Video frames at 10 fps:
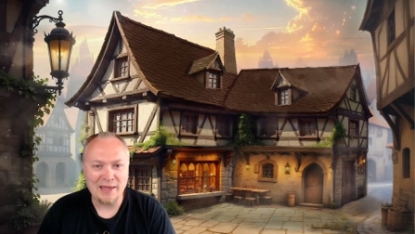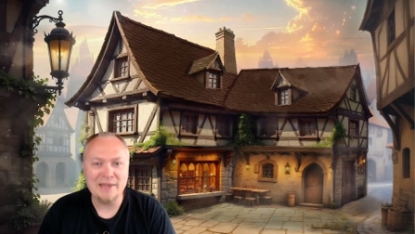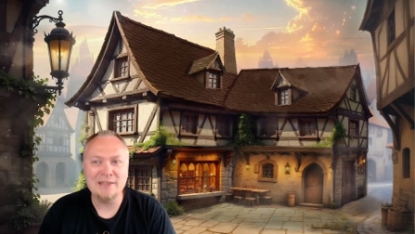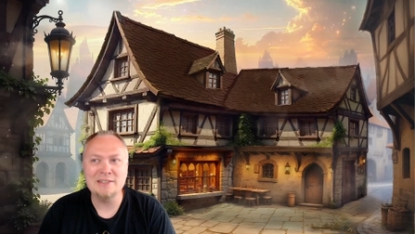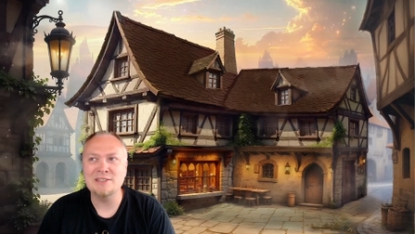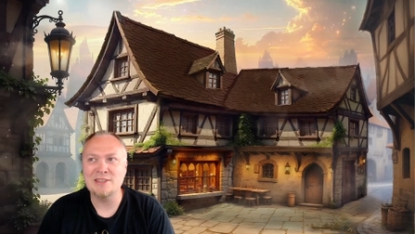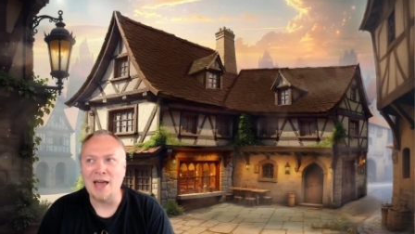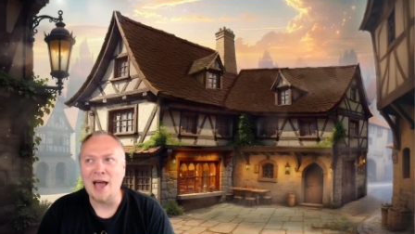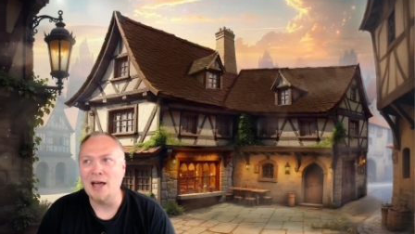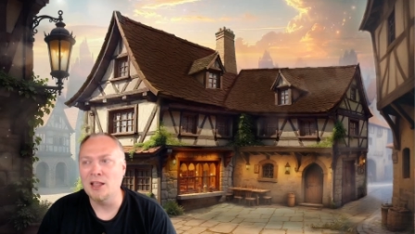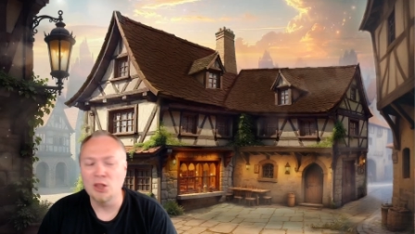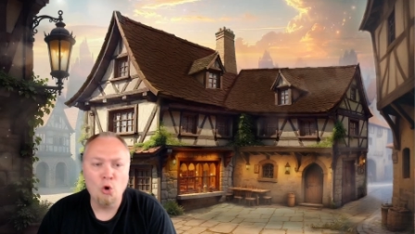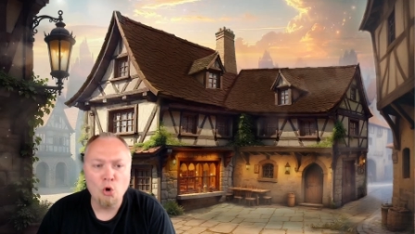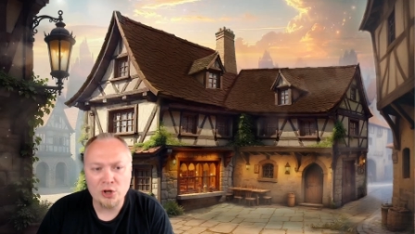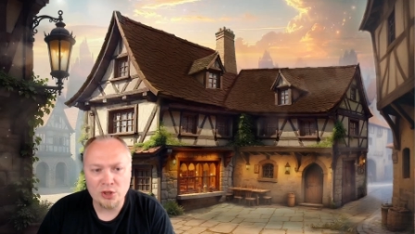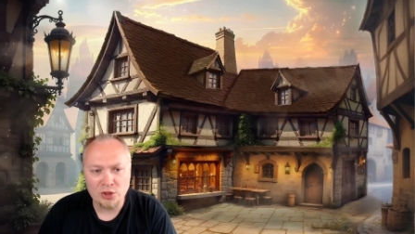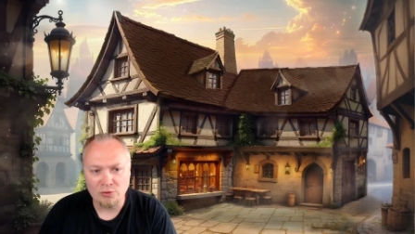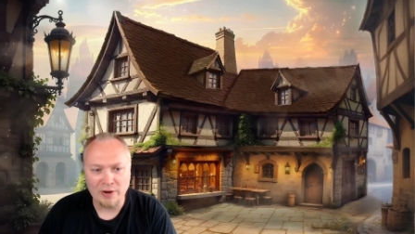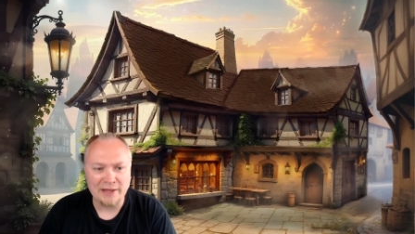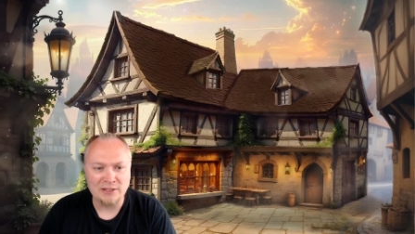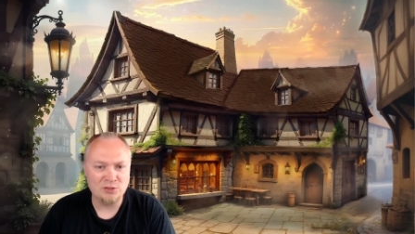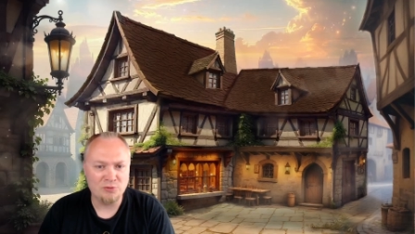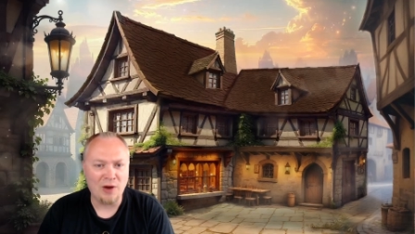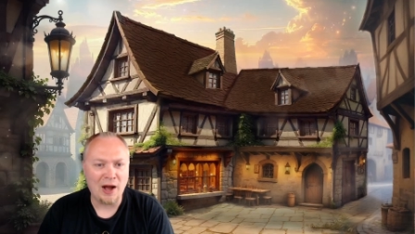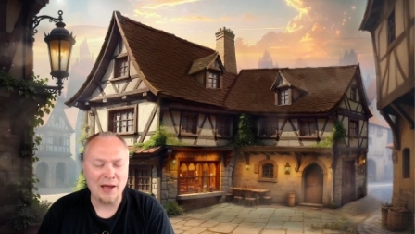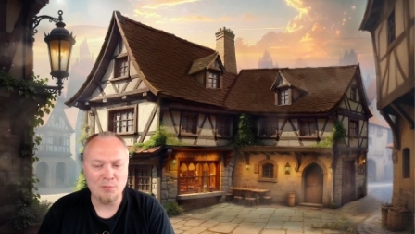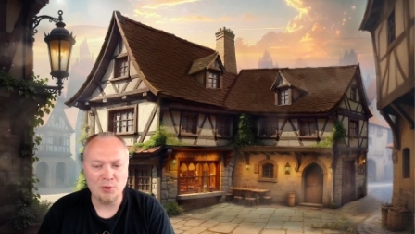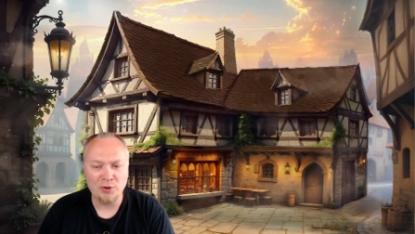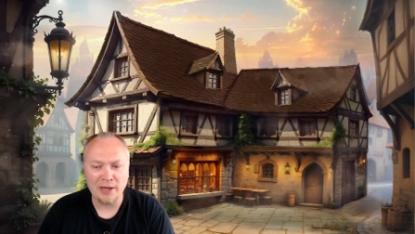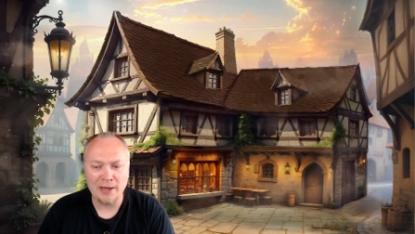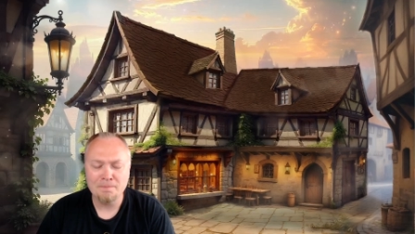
is that Lord of the Rings vibe, okay?